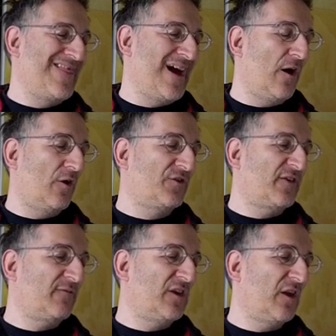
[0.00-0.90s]
There are
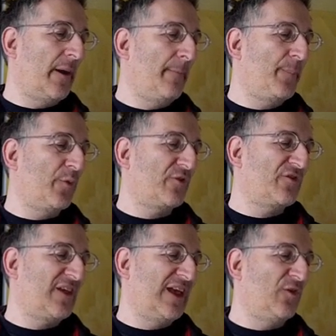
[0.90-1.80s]
79
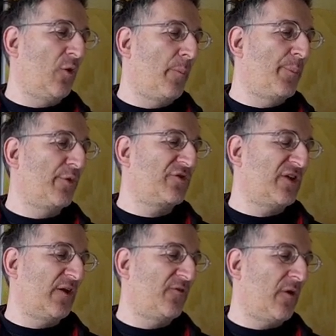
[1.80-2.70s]
books in your
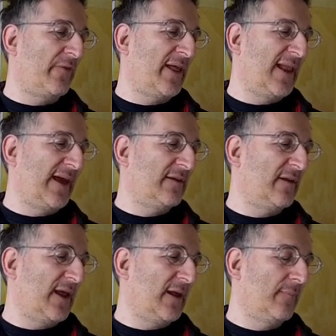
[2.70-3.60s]
bookshelf on the
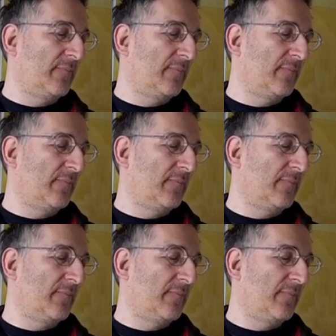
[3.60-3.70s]
landing.